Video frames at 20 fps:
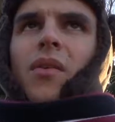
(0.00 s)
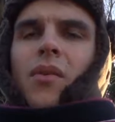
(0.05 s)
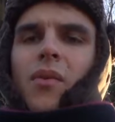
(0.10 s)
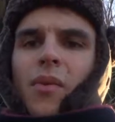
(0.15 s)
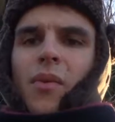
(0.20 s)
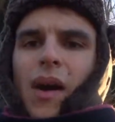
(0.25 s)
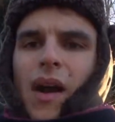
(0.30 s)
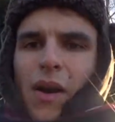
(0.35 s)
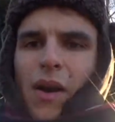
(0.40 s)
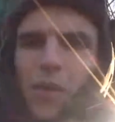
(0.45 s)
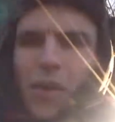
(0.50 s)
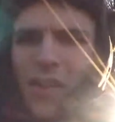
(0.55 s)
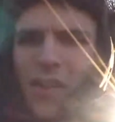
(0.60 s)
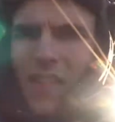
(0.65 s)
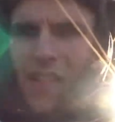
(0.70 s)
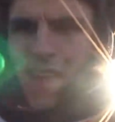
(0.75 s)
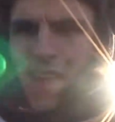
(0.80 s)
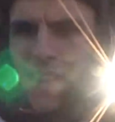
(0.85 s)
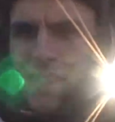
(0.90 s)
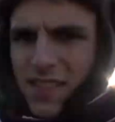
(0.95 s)
Wow, well,
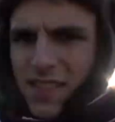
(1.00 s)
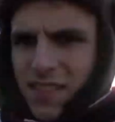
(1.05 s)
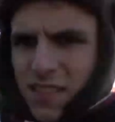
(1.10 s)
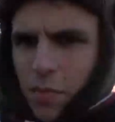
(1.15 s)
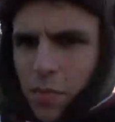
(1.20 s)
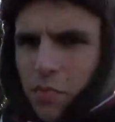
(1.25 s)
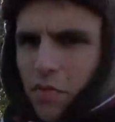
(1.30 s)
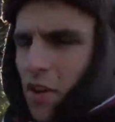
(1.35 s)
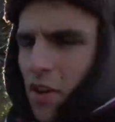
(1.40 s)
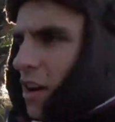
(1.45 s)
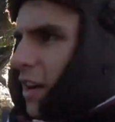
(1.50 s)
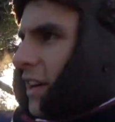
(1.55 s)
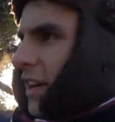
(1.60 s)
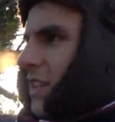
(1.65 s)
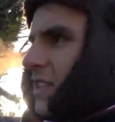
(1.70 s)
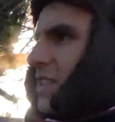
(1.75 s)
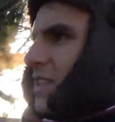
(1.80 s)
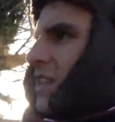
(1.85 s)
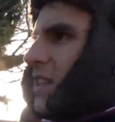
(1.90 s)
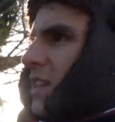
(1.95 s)
that is a
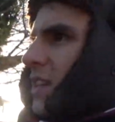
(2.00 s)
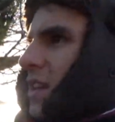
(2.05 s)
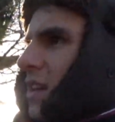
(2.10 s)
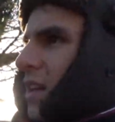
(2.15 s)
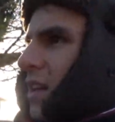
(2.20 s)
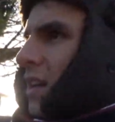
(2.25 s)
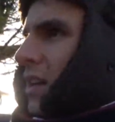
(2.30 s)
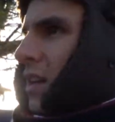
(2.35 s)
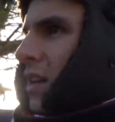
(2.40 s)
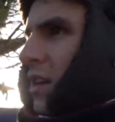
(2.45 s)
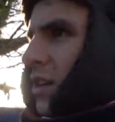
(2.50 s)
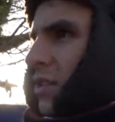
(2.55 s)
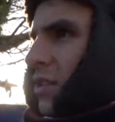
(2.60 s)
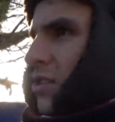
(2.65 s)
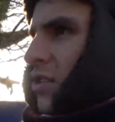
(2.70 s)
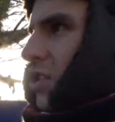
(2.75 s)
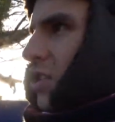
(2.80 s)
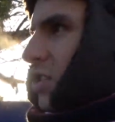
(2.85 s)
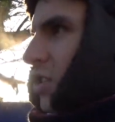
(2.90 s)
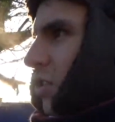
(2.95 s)
surprise.
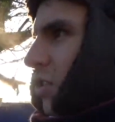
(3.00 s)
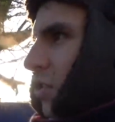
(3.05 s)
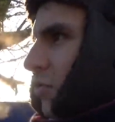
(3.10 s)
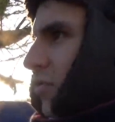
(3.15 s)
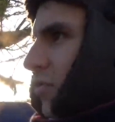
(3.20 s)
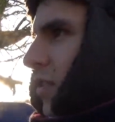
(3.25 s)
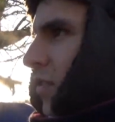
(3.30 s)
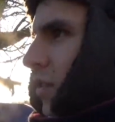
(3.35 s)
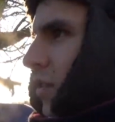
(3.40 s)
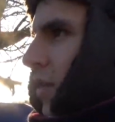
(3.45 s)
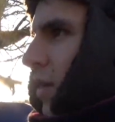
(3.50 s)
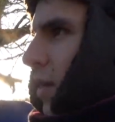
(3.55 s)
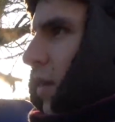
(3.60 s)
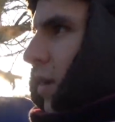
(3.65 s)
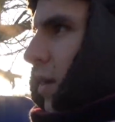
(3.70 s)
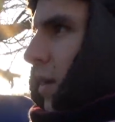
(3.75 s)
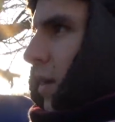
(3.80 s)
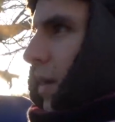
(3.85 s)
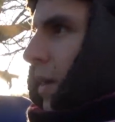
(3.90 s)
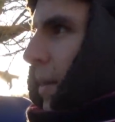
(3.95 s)
Just on the river
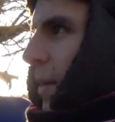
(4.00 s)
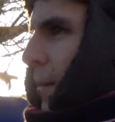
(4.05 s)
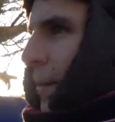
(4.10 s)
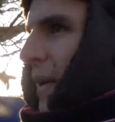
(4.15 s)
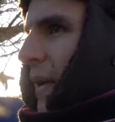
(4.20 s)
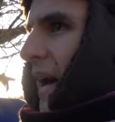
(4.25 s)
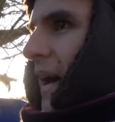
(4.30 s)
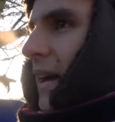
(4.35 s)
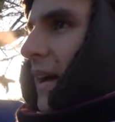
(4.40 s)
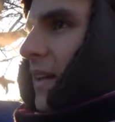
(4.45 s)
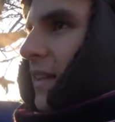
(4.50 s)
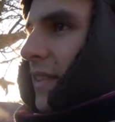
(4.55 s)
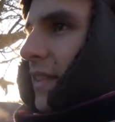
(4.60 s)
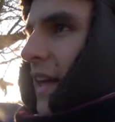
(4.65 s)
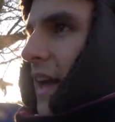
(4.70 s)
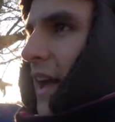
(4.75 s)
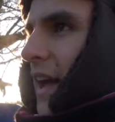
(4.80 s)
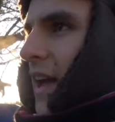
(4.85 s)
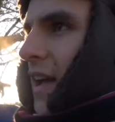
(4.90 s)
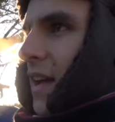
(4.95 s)
bank
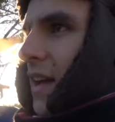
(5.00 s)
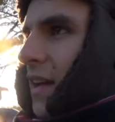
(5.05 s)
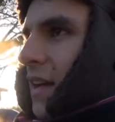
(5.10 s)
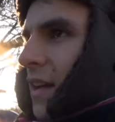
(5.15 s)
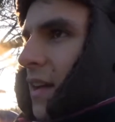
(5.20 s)
there,